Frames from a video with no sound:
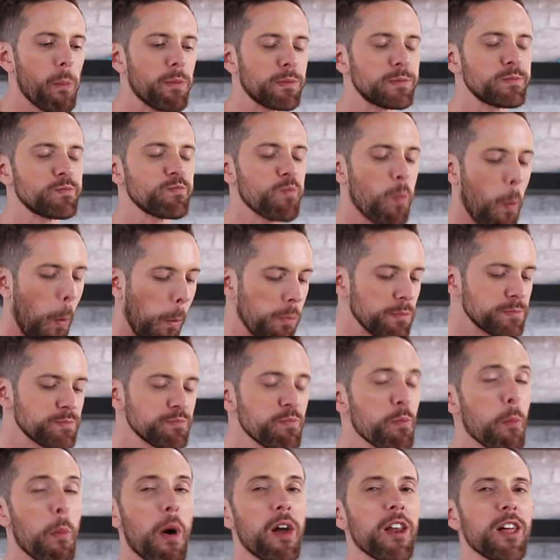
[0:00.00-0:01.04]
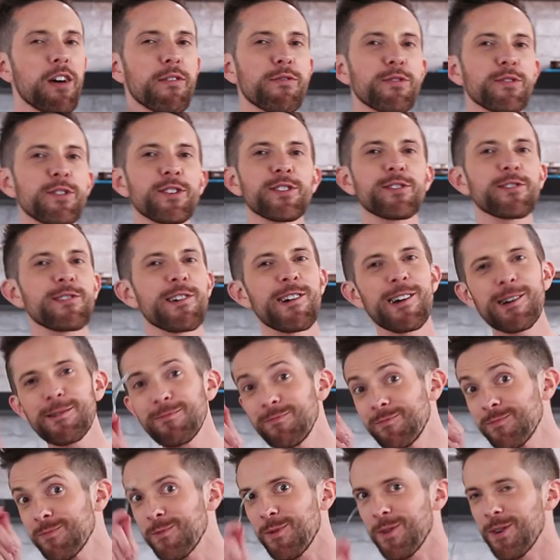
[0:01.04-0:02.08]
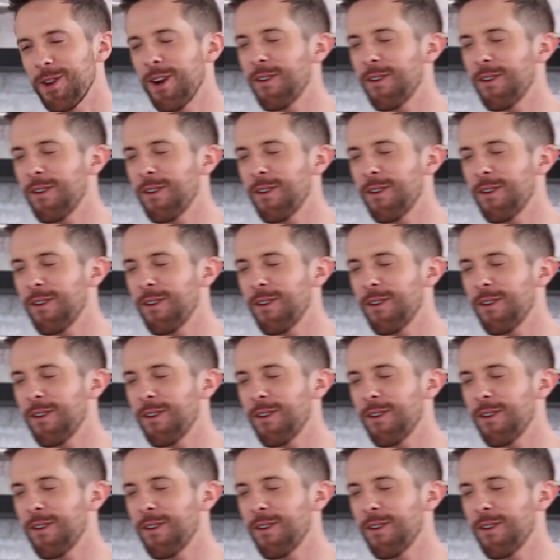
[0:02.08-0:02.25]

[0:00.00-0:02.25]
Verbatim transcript: Mmm, my love for this cake will